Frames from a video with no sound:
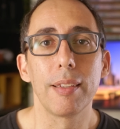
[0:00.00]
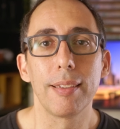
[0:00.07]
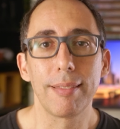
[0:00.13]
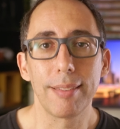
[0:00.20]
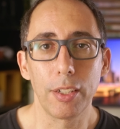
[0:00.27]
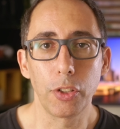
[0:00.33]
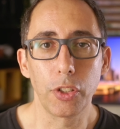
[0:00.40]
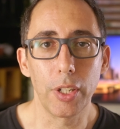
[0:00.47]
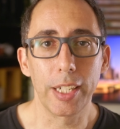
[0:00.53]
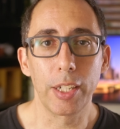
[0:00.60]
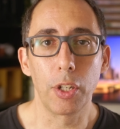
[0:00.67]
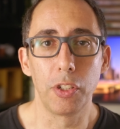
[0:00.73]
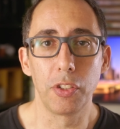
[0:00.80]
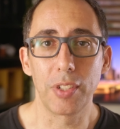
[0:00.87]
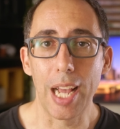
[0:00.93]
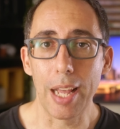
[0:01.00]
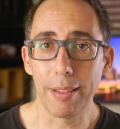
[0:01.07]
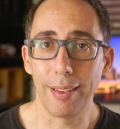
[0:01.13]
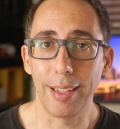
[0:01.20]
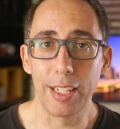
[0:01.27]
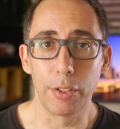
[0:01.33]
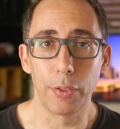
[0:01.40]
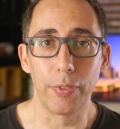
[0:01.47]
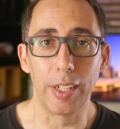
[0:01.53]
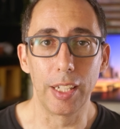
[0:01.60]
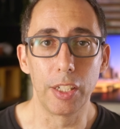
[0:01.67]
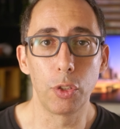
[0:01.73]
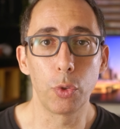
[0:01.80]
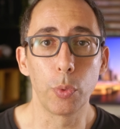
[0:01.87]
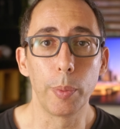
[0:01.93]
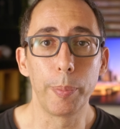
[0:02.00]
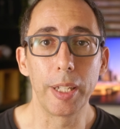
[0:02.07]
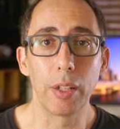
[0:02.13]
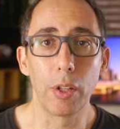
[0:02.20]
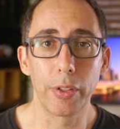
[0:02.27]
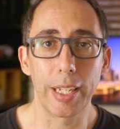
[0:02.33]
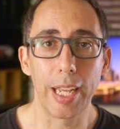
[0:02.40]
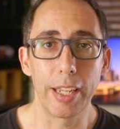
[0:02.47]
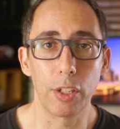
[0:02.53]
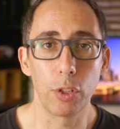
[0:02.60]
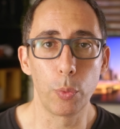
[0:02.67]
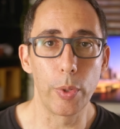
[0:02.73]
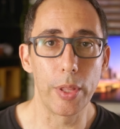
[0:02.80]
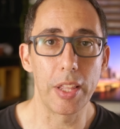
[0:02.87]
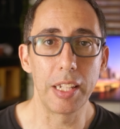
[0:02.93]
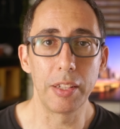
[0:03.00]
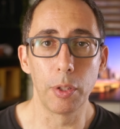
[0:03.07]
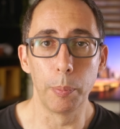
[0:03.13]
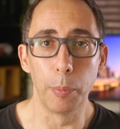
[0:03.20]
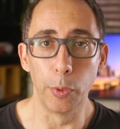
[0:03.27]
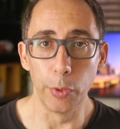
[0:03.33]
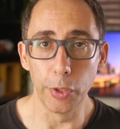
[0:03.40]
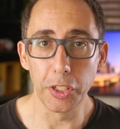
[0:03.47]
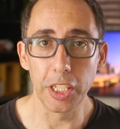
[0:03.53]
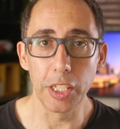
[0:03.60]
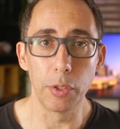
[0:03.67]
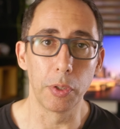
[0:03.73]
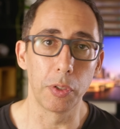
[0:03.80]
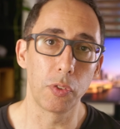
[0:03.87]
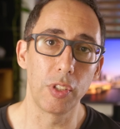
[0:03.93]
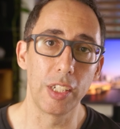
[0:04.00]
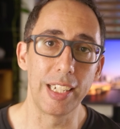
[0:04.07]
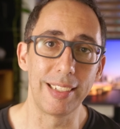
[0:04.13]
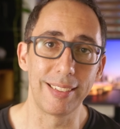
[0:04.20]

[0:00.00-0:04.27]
The Sunshine Coast Athletes Village will be located within the Maroochydore City